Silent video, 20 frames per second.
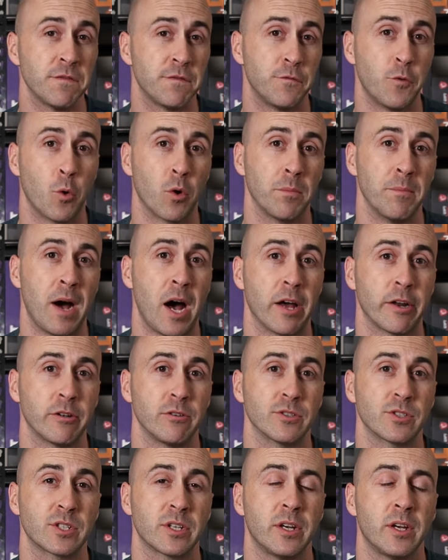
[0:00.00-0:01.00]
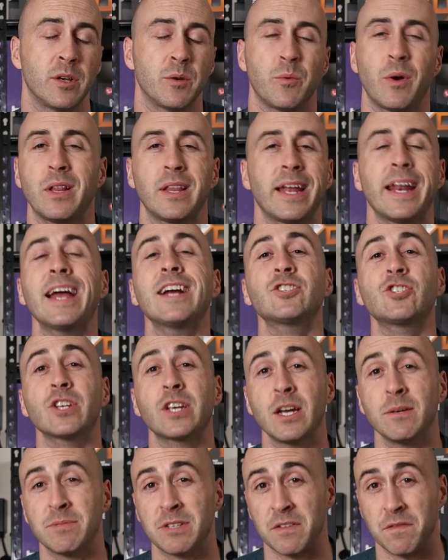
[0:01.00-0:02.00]
in 4 models. Well, it
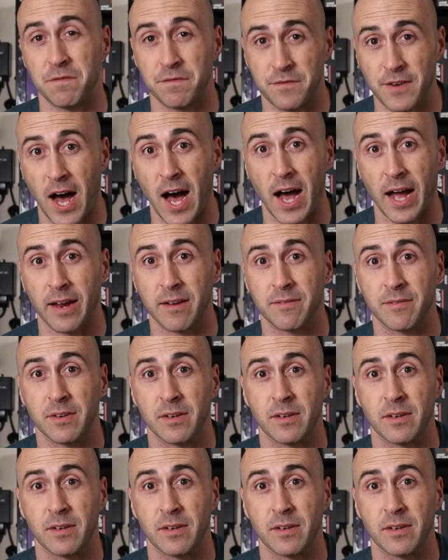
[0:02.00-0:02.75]
actually comes in 5.